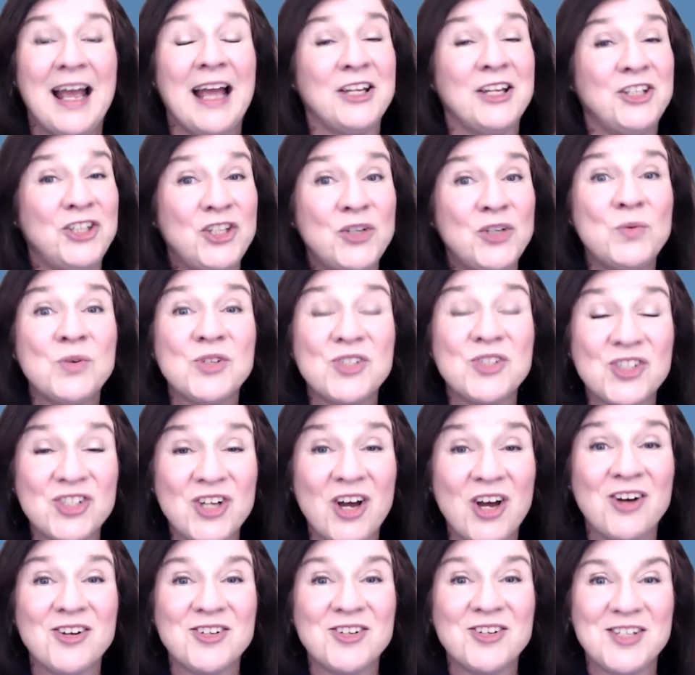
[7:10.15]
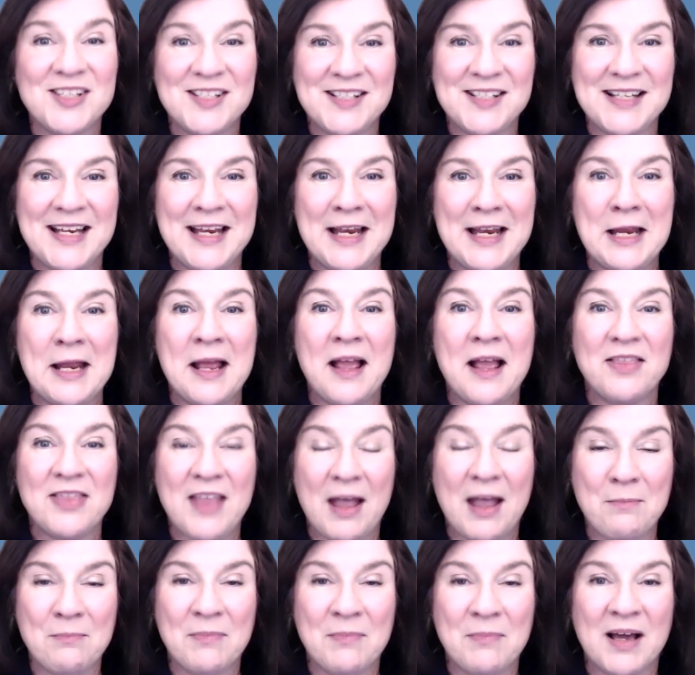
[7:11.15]
and you will start to see
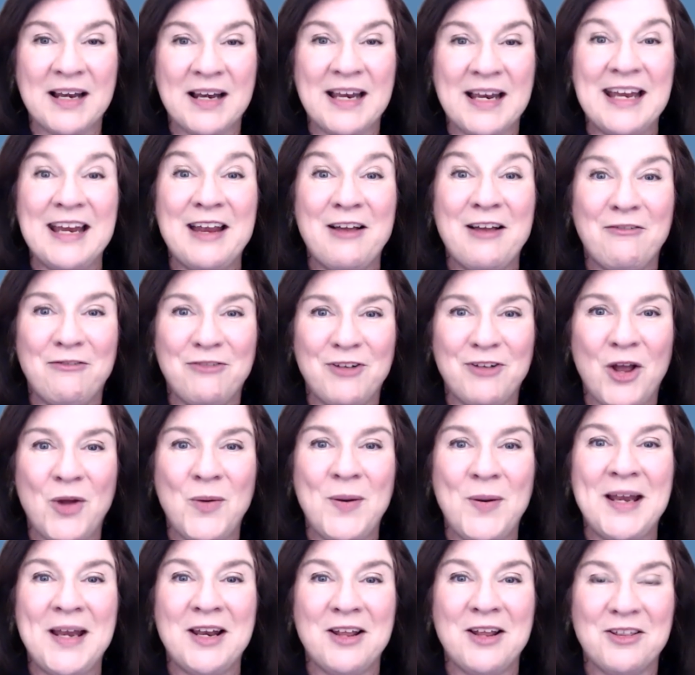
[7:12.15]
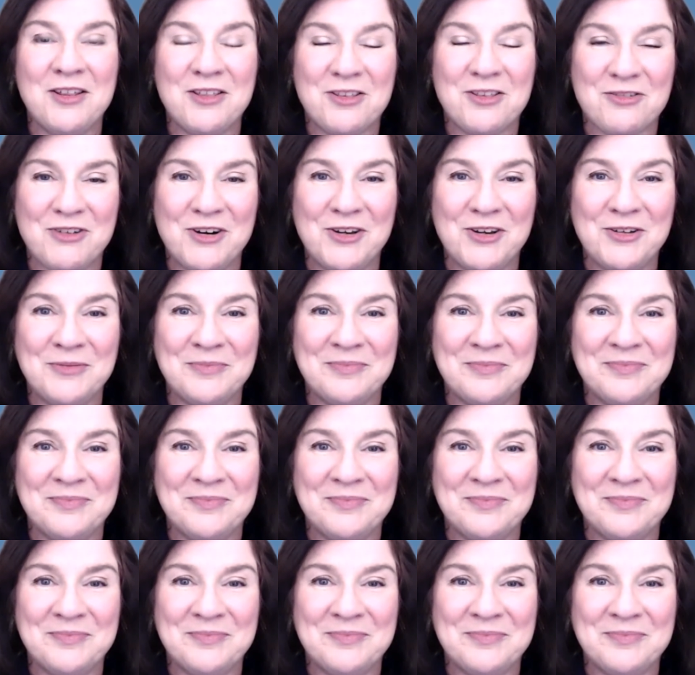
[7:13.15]
that money flowing through.